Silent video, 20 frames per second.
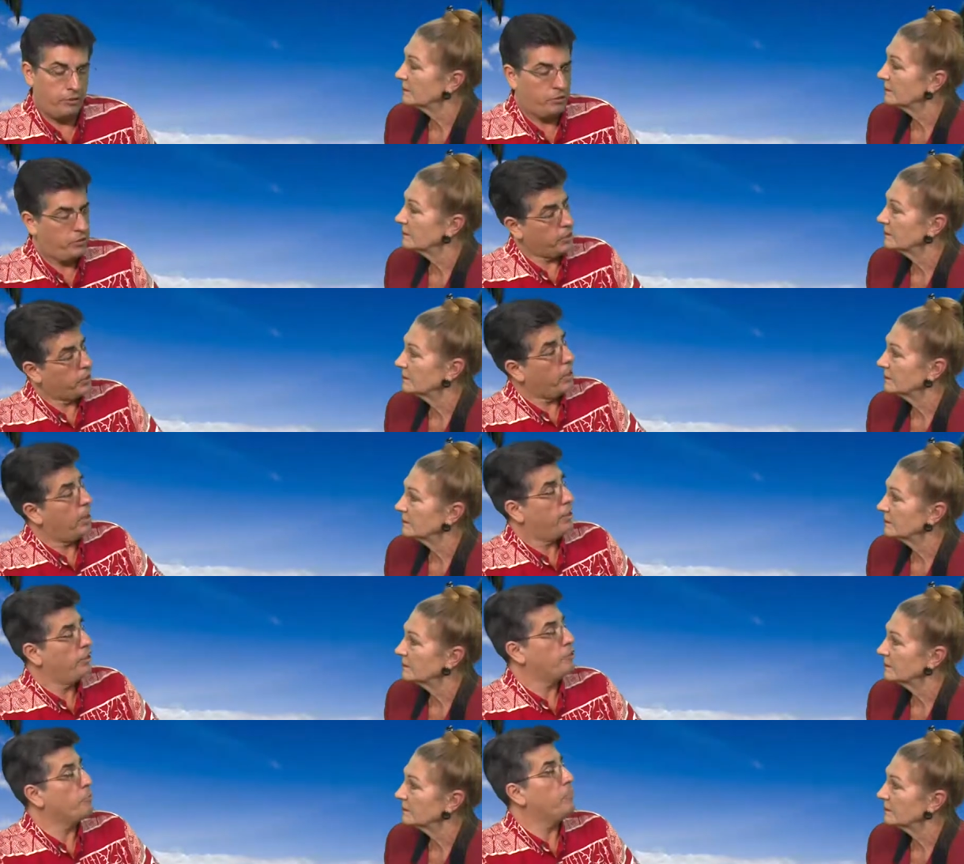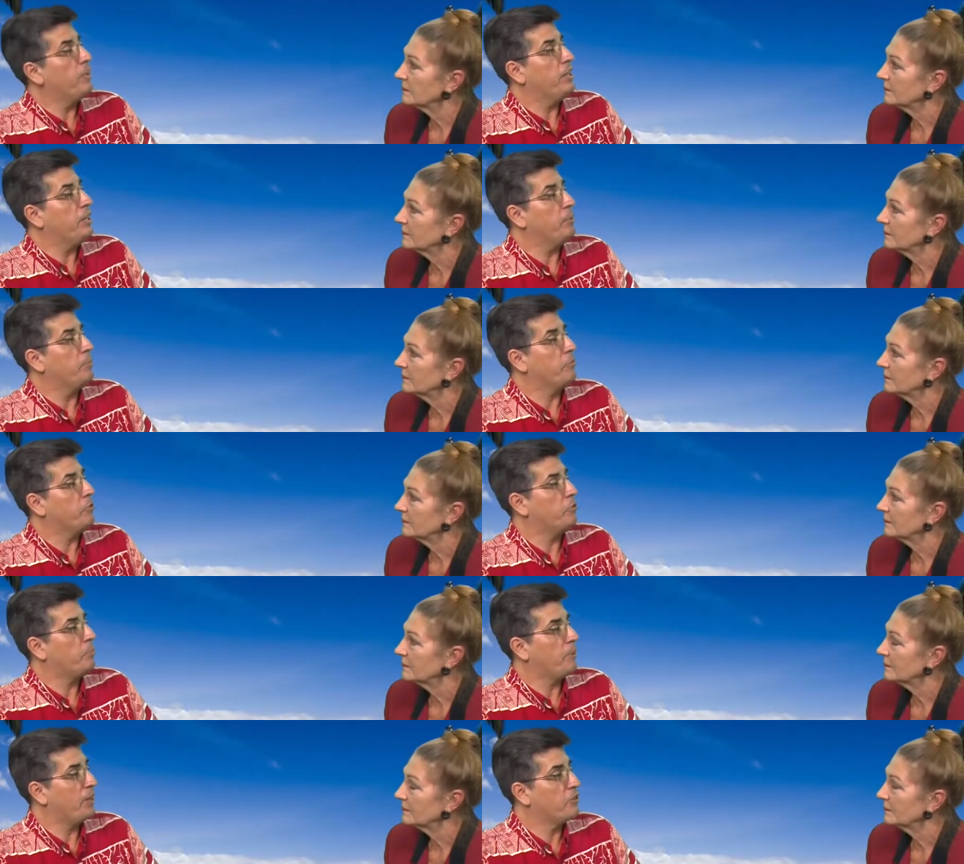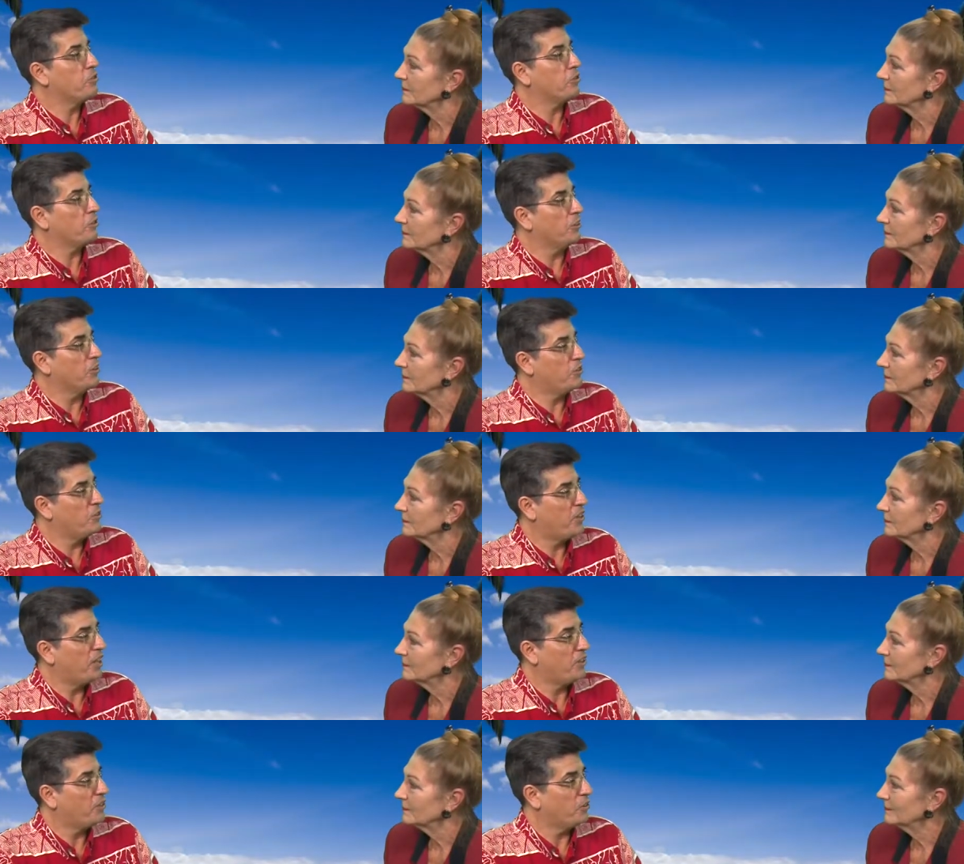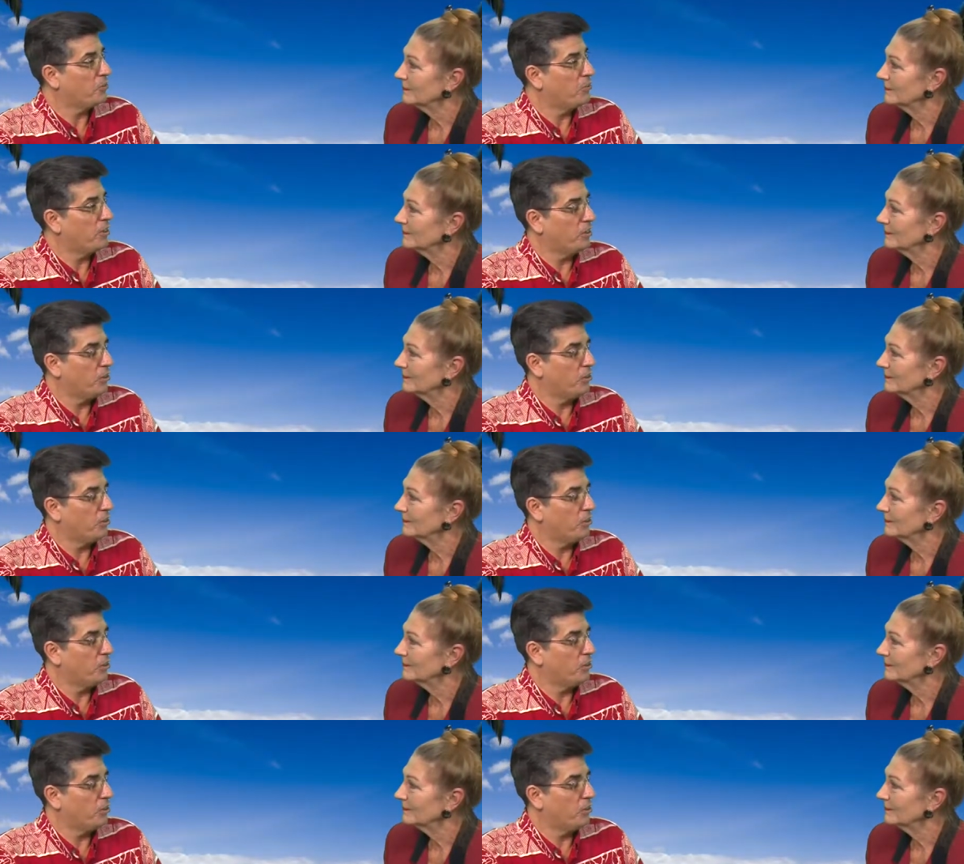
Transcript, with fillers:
Speaker 1: the condominium specialist at the real